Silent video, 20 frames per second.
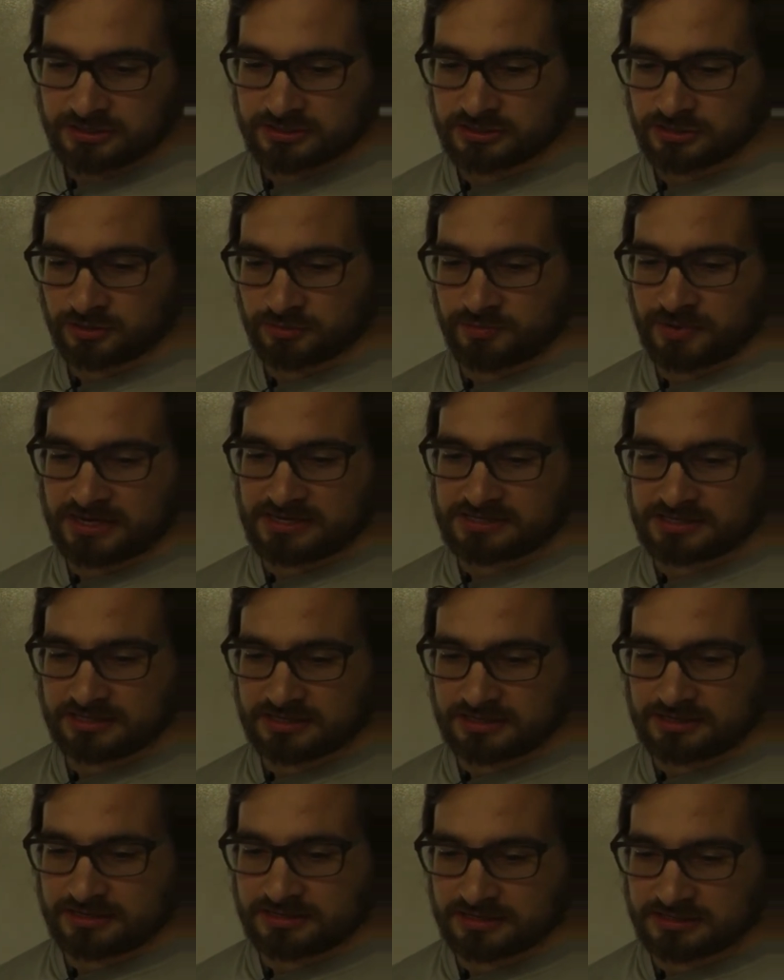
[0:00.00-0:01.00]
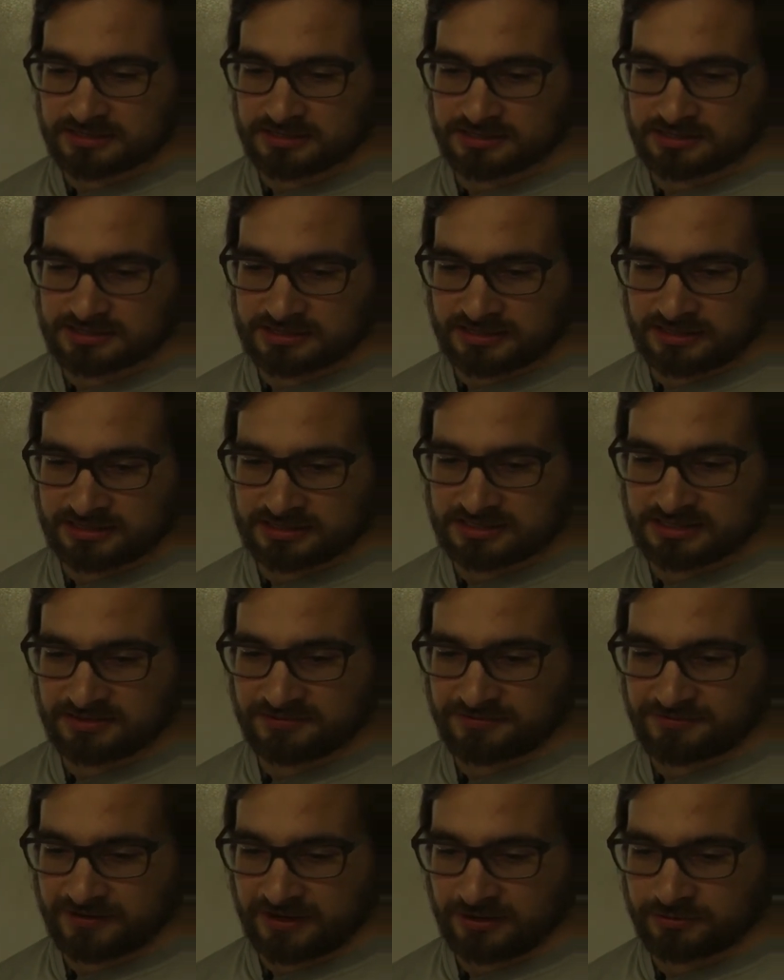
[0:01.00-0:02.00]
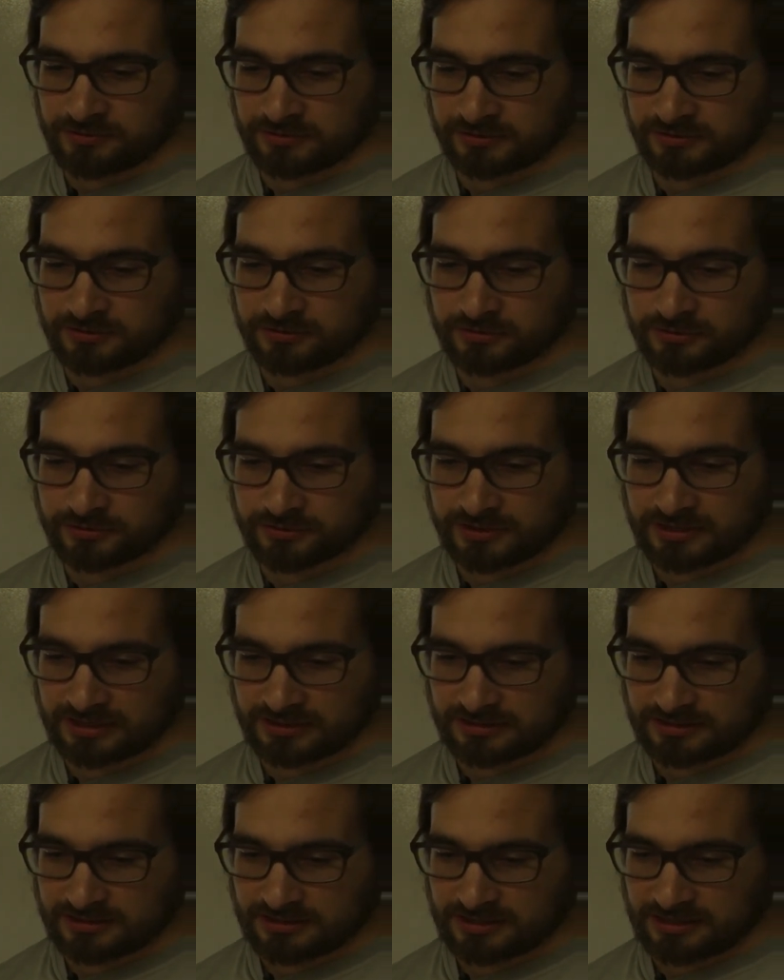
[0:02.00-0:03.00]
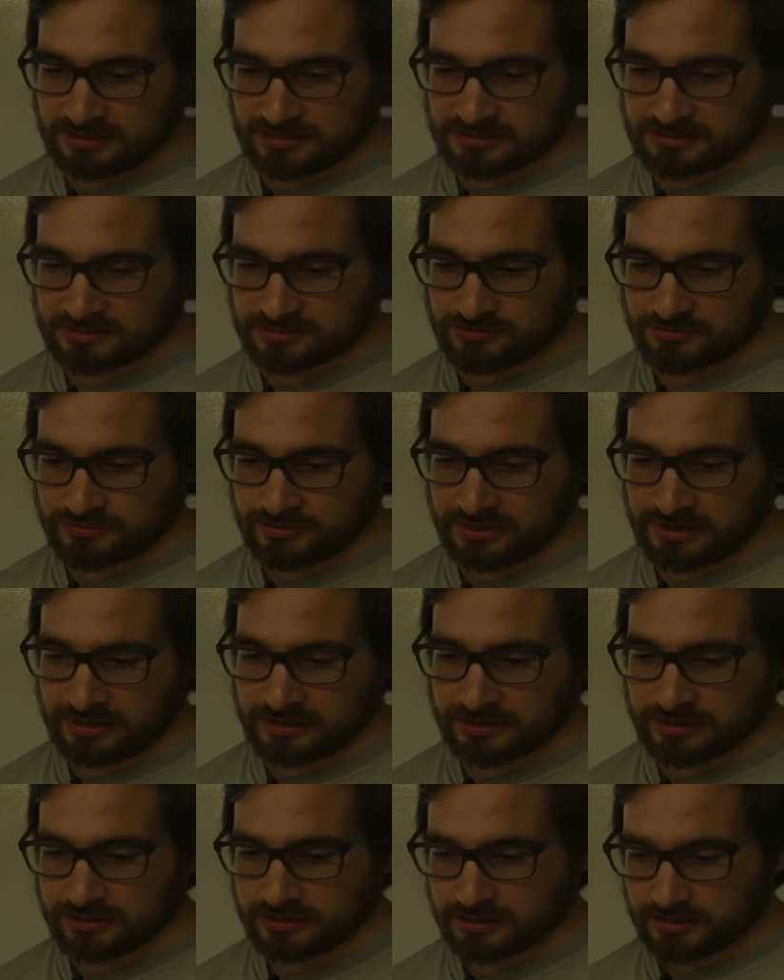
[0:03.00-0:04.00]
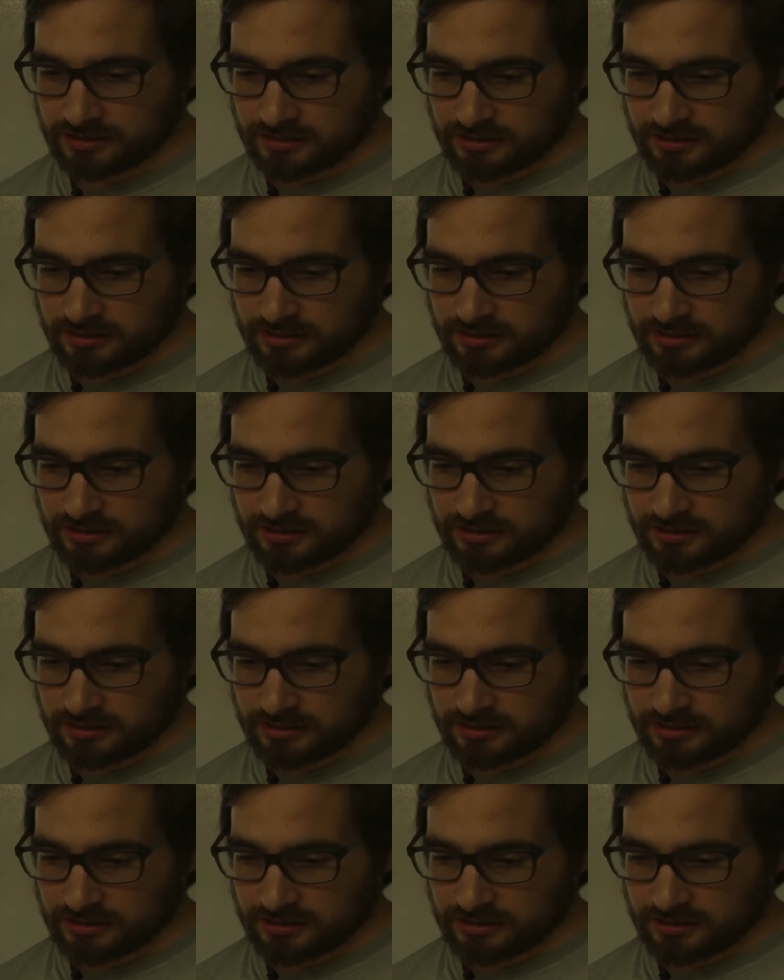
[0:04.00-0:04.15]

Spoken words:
So basically, this is as if I would do git test run